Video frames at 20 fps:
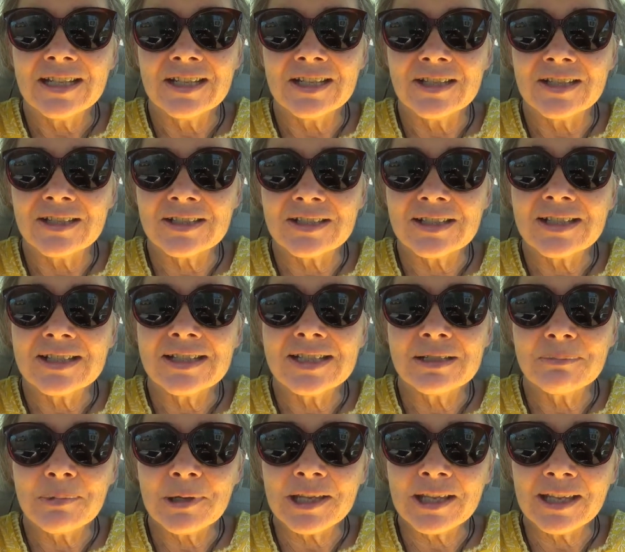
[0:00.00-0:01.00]
is
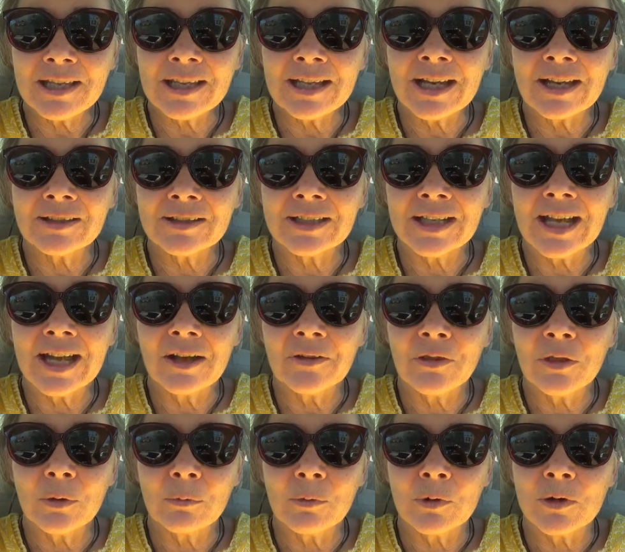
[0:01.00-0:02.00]
speaking out
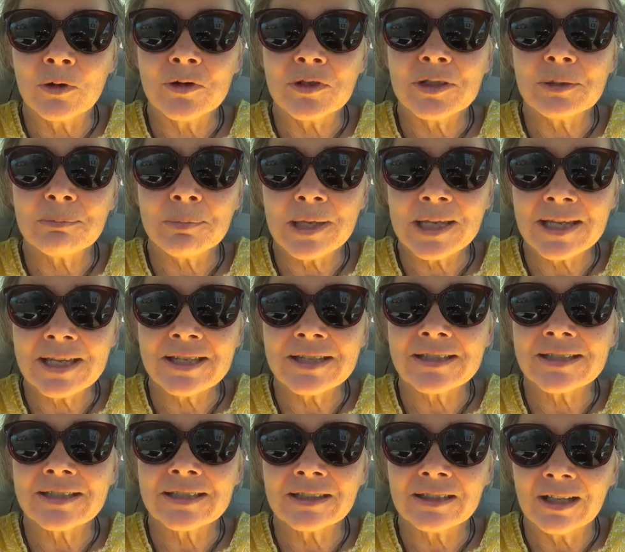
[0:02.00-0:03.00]
loud the words
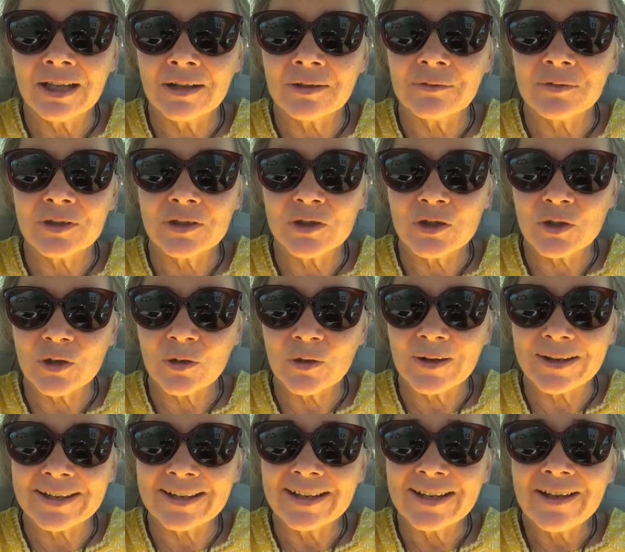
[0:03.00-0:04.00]
peace, love, and
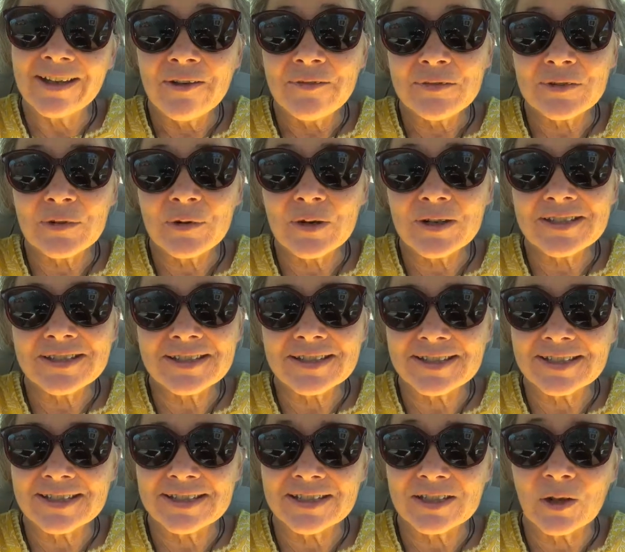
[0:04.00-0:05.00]
joy. Of course,
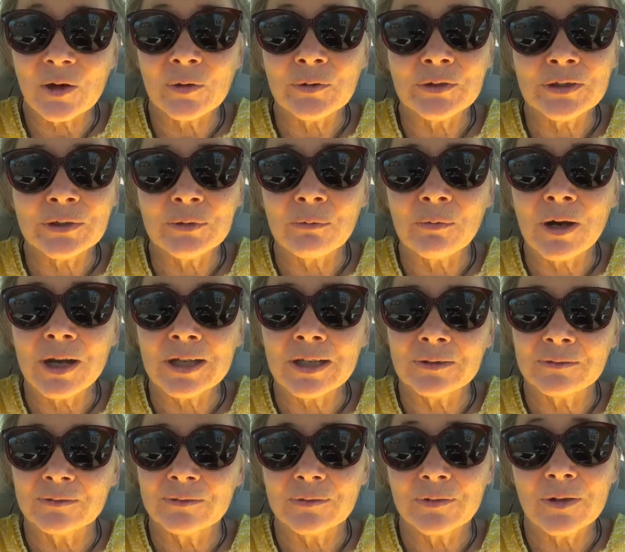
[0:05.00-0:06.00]
this is only one
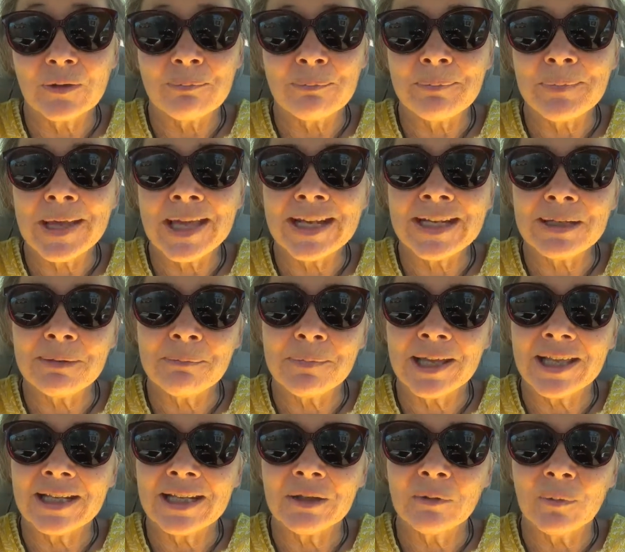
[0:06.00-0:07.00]
of many,
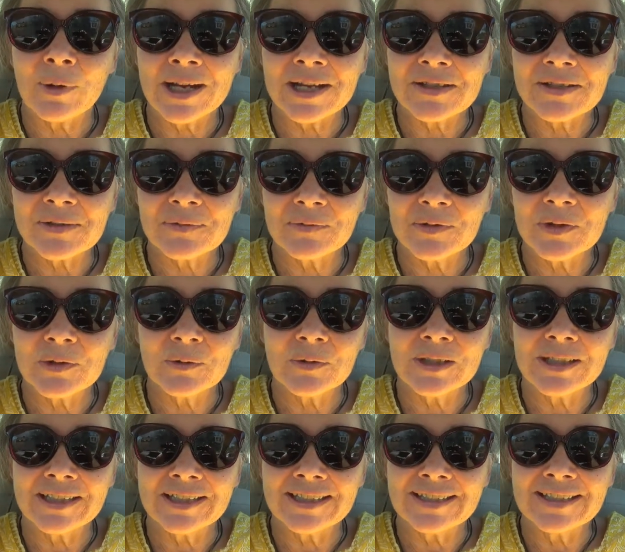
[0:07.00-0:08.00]
many ways of
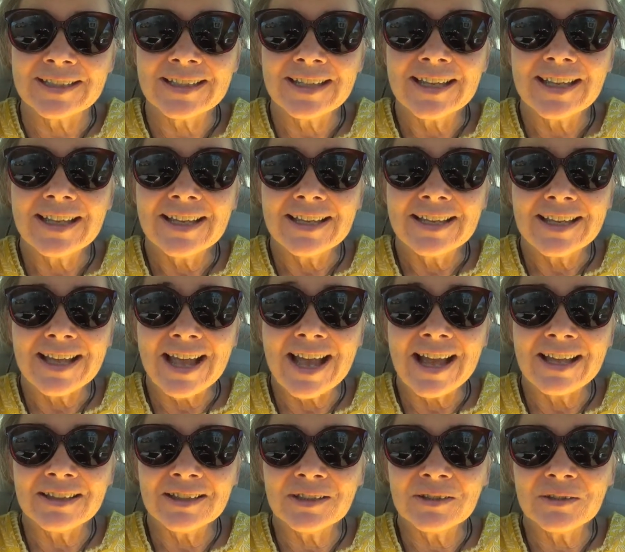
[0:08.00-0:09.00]
doing it.
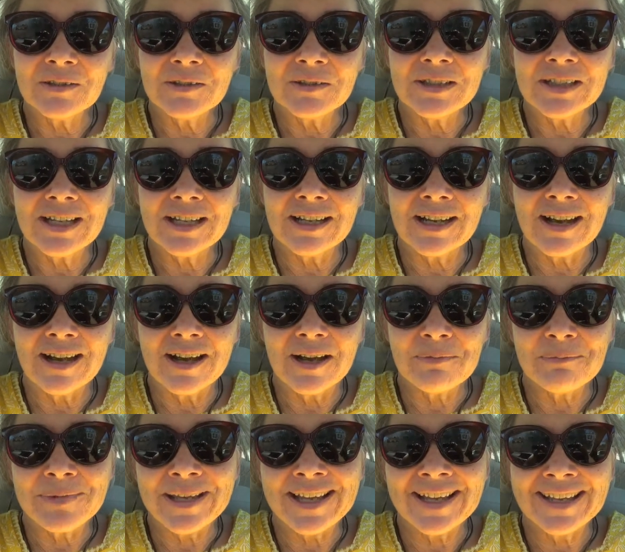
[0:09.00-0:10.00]
Hallelujah,
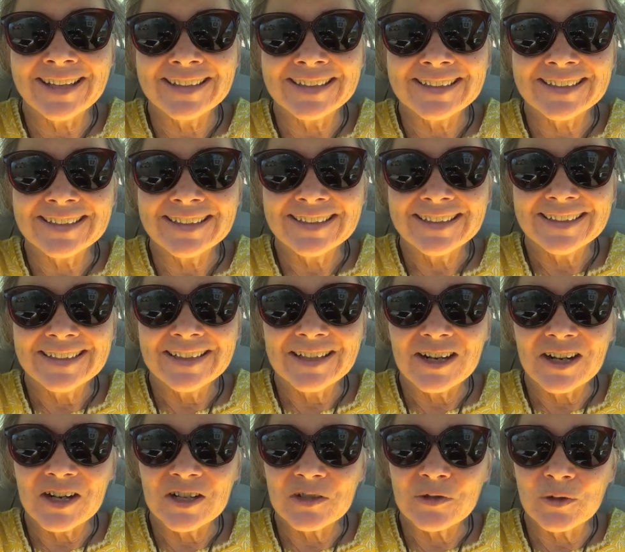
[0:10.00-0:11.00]
Amen
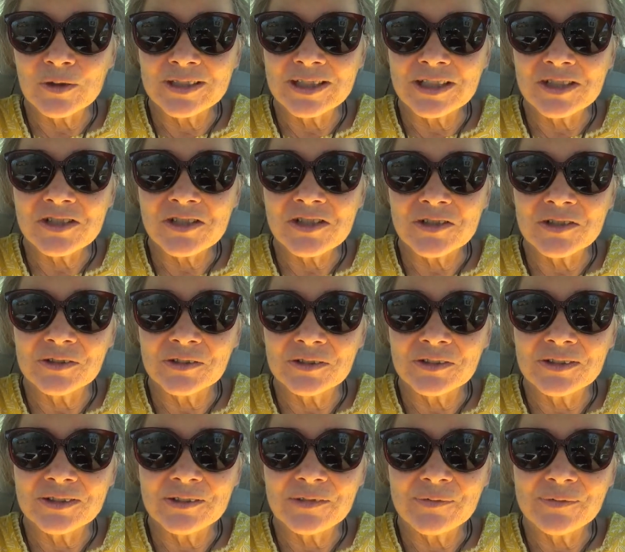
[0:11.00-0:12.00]
are traditional.
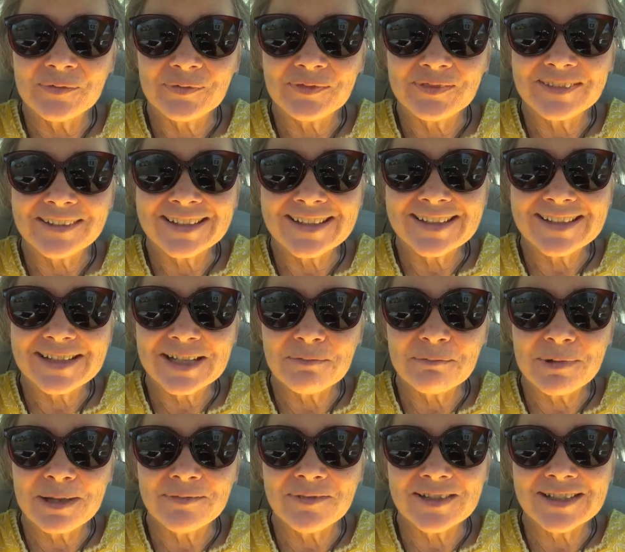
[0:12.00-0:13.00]

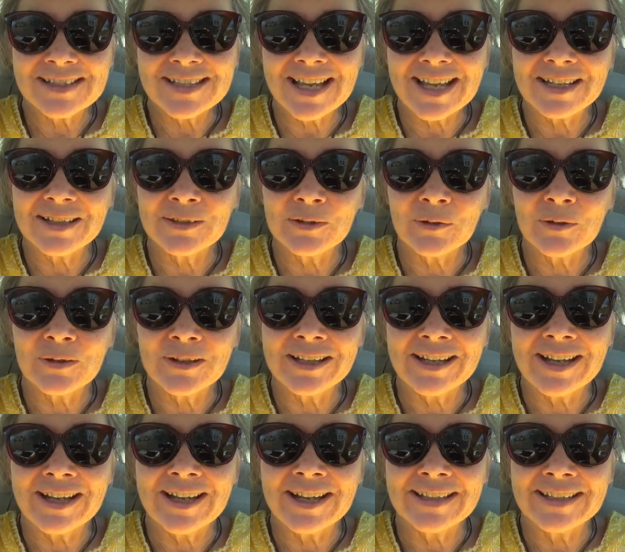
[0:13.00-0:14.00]
Some even say
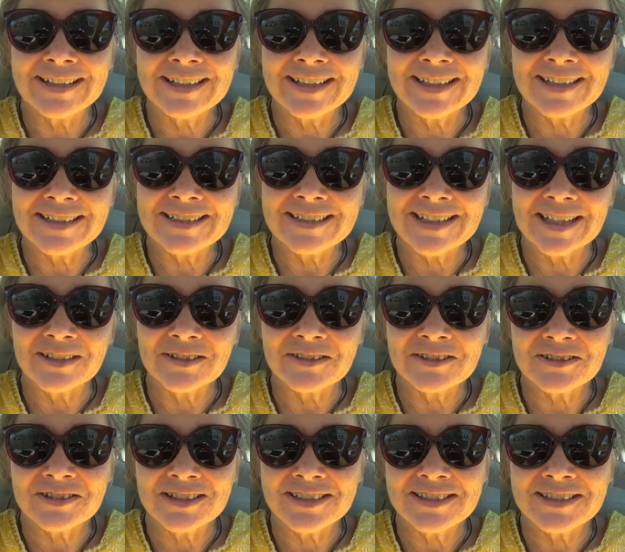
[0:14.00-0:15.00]
Gloria in
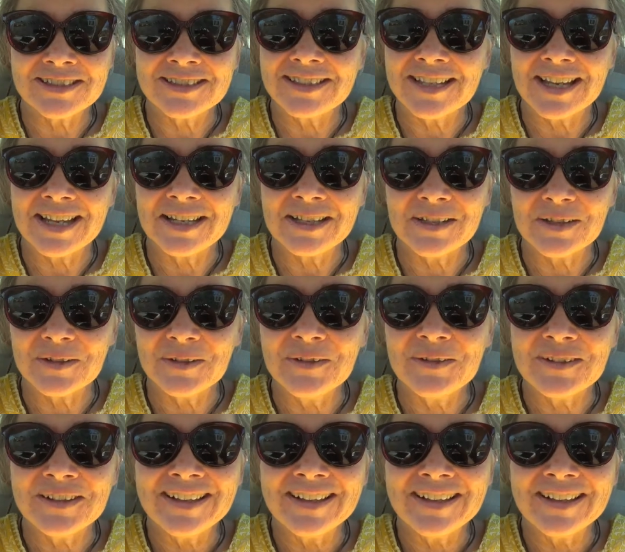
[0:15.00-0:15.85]
excelsis Deo.